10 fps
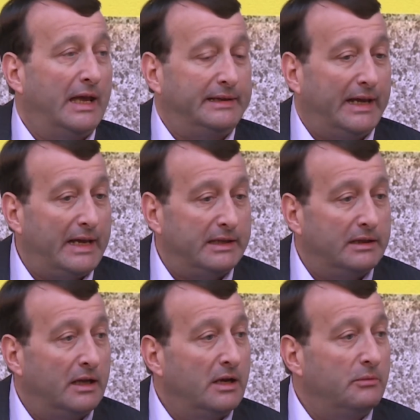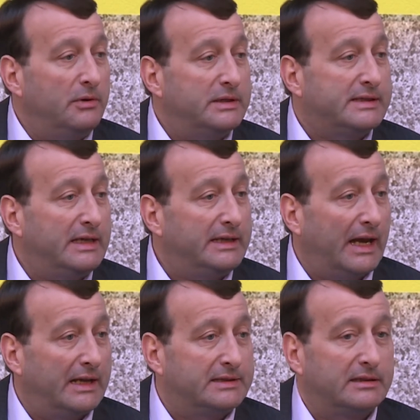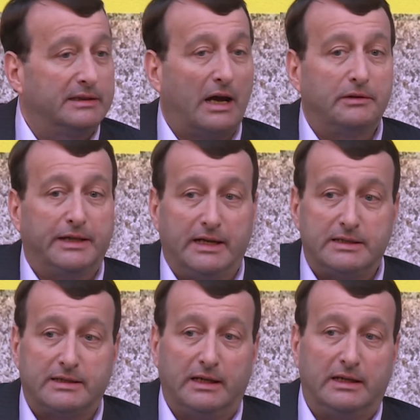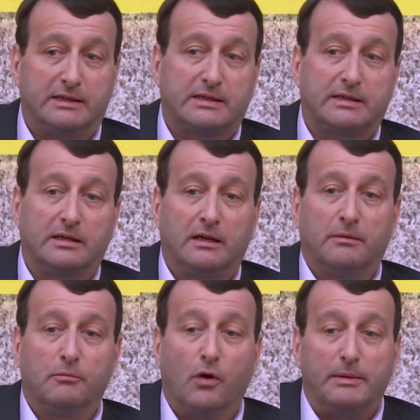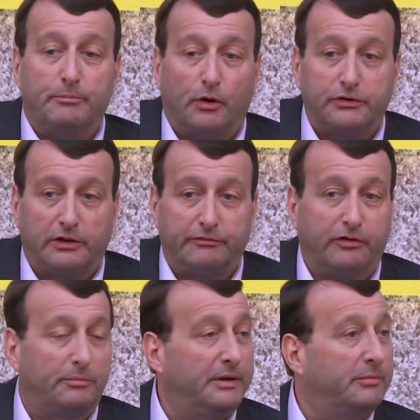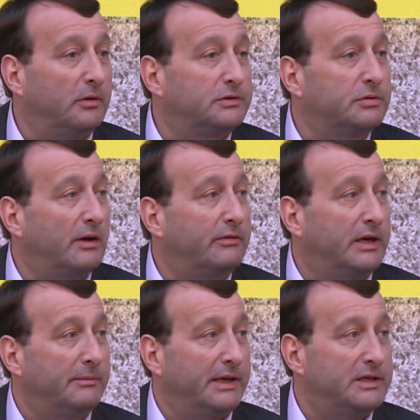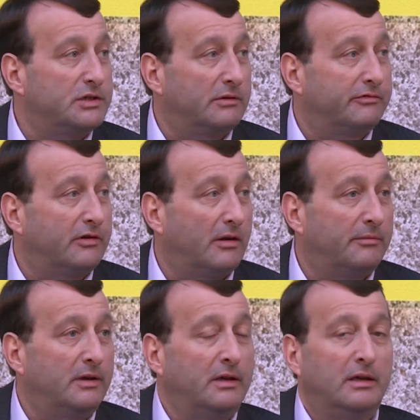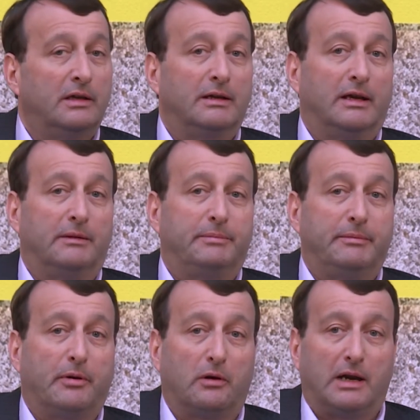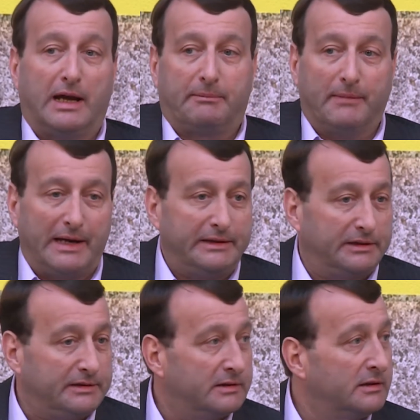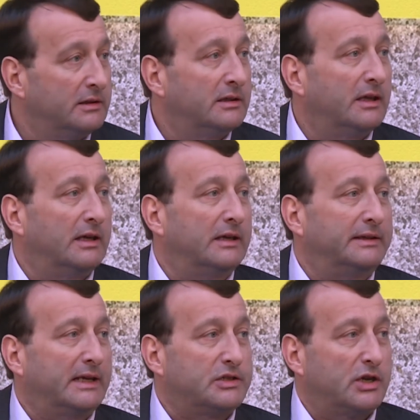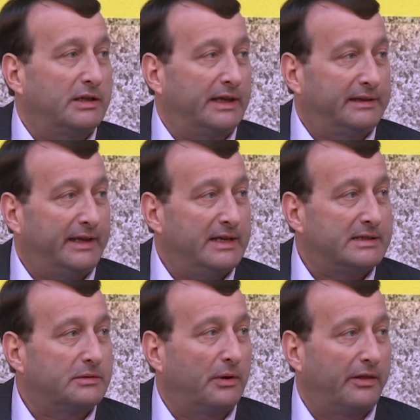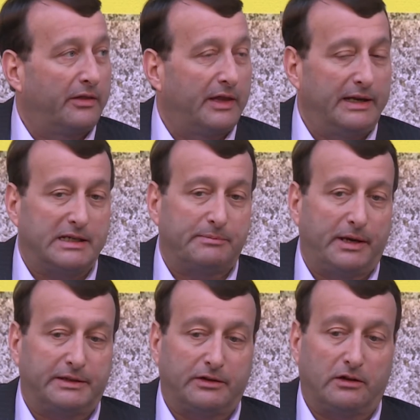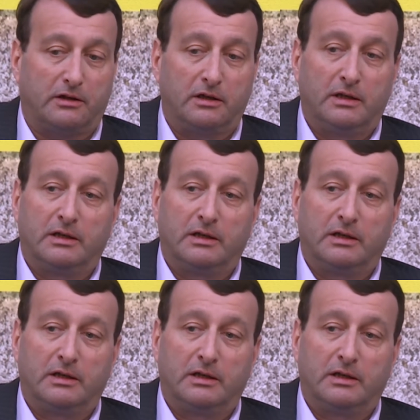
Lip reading: And then we see that nowadays it's more important for people to have recommendation from people like-minded that share their taste rather than expert or